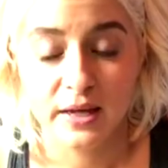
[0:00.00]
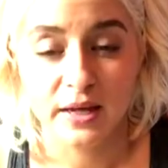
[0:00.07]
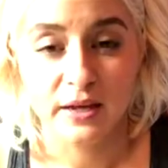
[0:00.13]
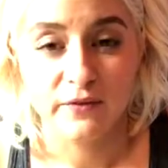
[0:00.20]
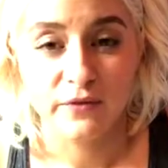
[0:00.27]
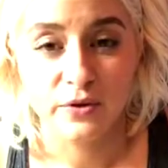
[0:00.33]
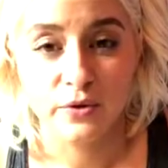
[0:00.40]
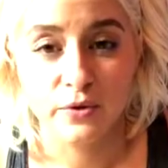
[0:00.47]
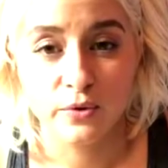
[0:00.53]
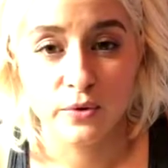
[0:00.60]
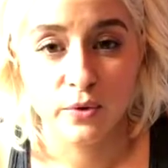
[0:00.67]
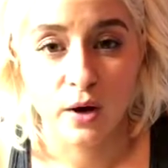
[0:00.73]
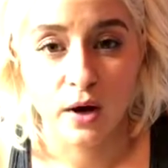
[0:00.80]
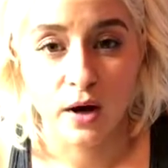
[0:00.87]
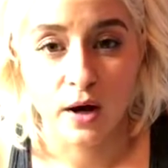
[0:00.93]
if
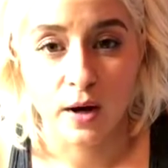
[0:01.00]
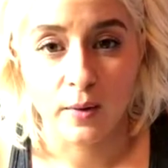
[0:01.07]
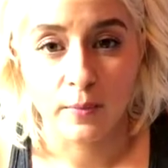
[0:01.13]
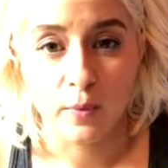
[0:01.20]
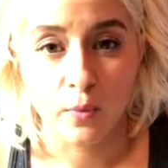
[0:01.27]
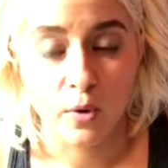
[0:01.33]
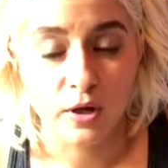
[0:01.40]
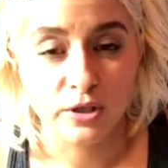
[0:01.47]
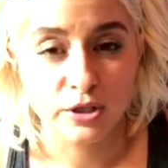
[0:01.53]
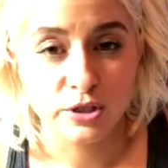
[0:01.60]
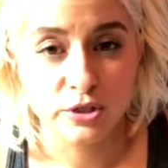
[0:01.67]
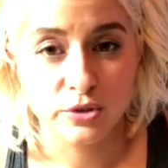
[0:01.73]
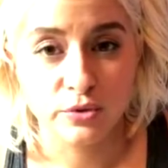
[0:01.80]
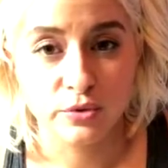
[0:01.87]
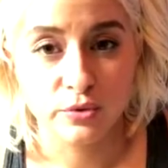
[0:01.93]
you want
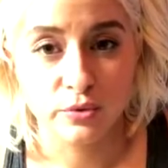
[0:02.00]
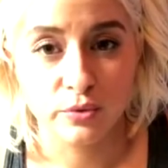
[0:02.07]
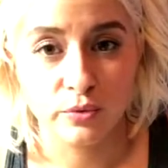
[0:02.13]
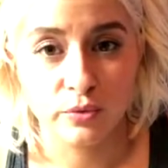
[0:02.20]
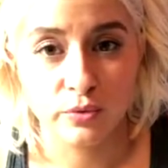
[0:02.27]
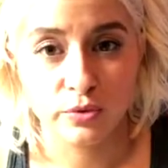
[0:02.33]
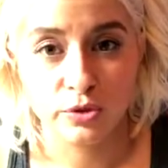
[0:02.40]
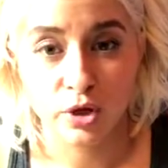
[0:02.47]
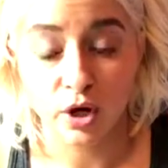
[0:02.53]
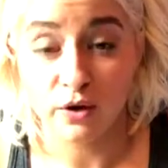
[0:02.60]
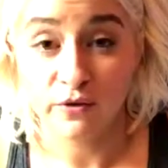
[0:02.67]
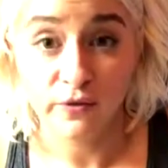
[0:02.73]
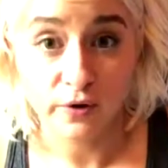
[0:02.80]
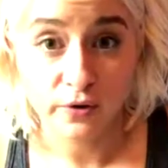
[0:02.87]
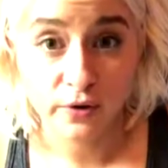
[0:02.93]
to
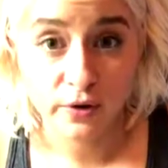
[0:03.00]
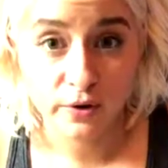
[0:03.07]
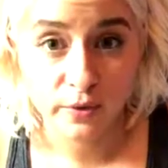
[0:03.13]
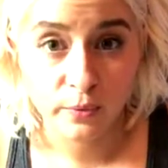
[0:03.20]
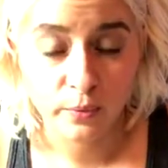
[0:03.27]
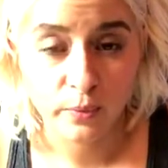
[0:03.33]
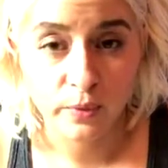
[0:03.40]
talk further,